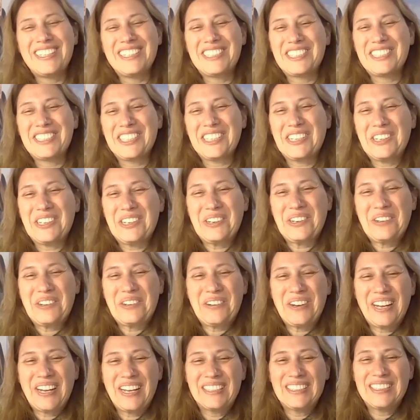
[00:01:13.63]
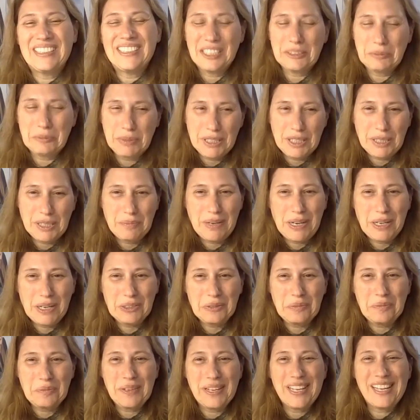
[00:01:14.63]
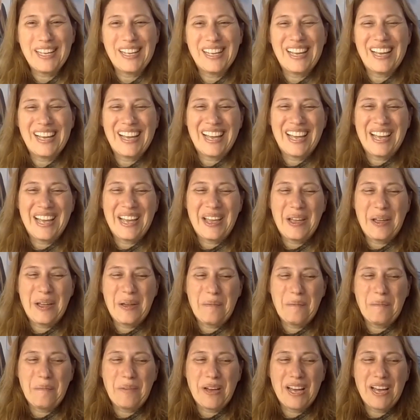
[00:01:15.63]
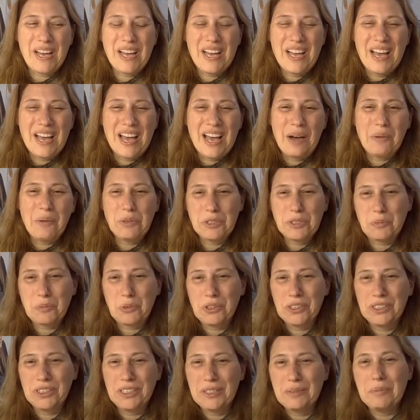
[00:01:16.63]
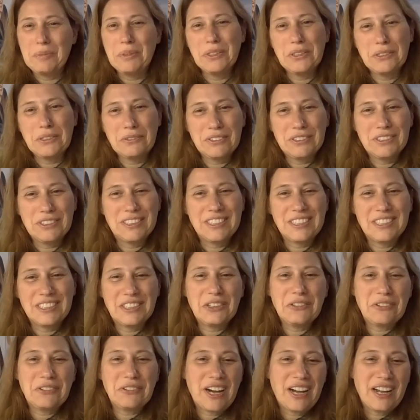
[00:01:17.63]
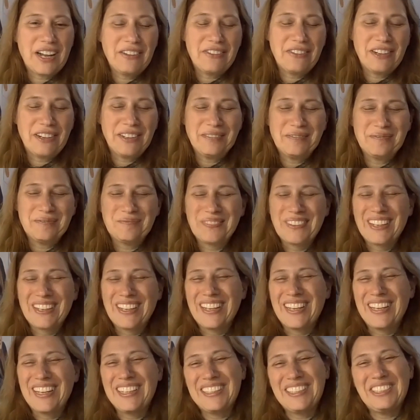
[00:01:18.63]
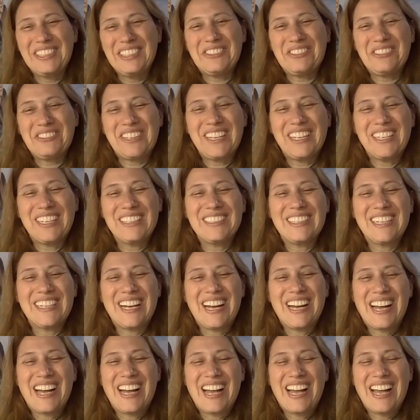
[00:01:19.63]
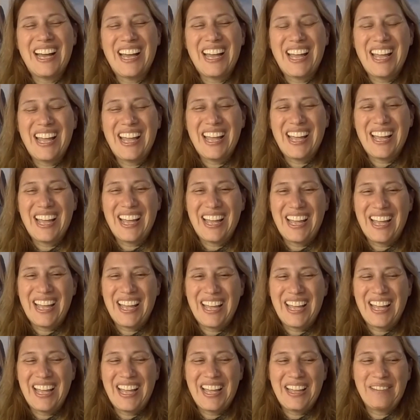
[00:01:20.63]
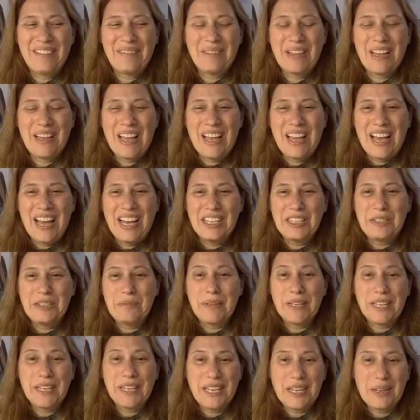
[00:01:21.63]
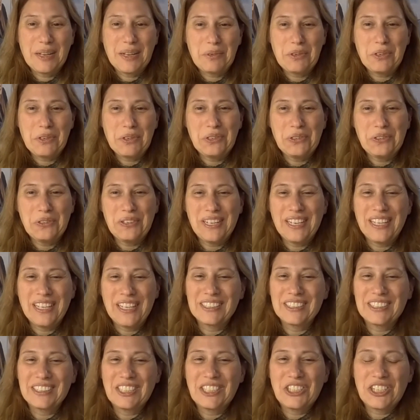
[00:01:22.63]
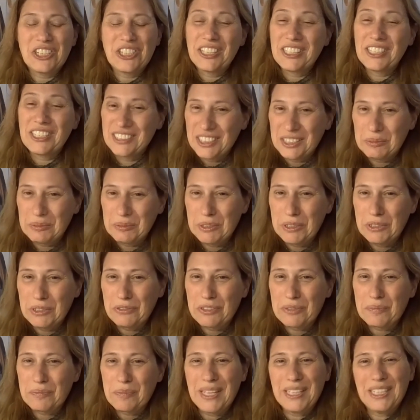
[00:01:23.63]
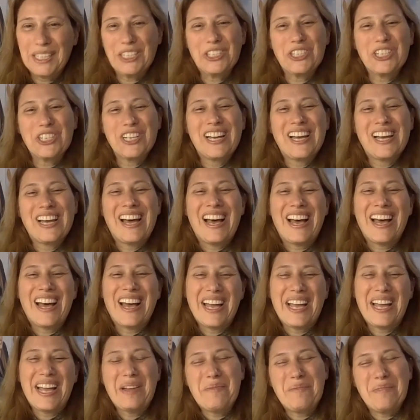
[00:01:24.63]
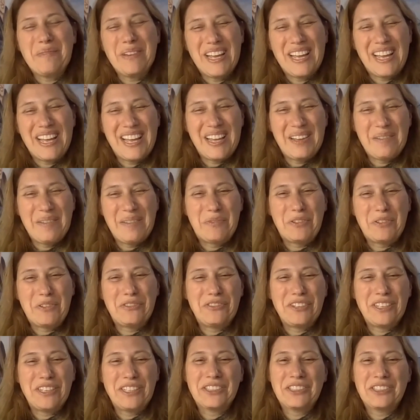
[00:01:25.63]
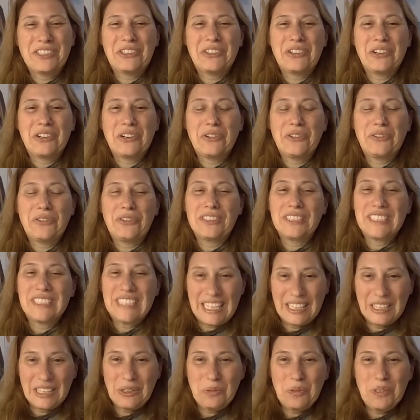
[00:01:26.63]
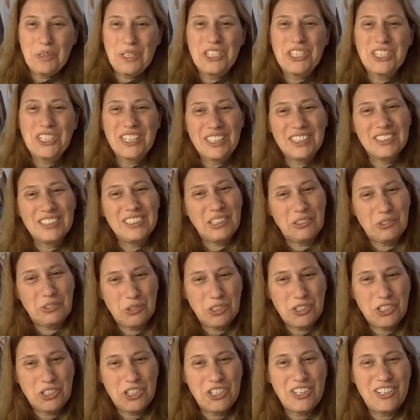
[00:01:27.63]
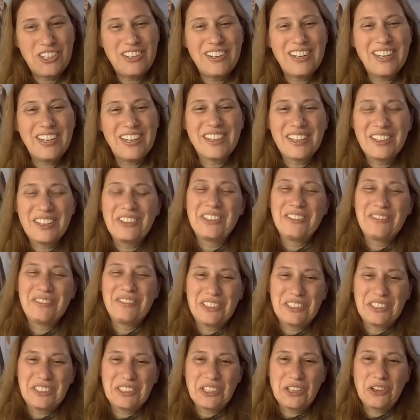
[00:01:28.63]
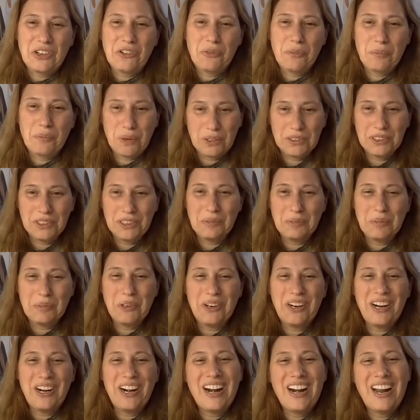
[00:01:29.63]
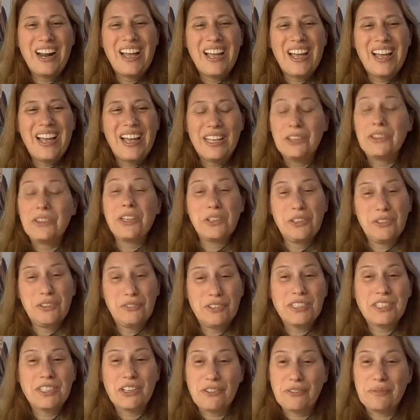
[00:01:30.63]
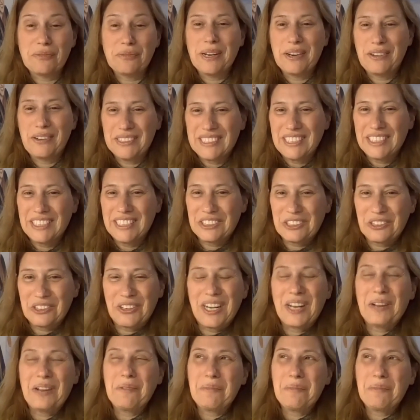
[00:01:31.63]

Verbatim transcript: So a little bit about me. Um, I was born in the beautiful city of Haifa in Israel. I uh, I speak Hebrew, English, and a little bit of Spanish. I am a professor of language and literature at the University of Baltimore, at the University of Maryland, sorry,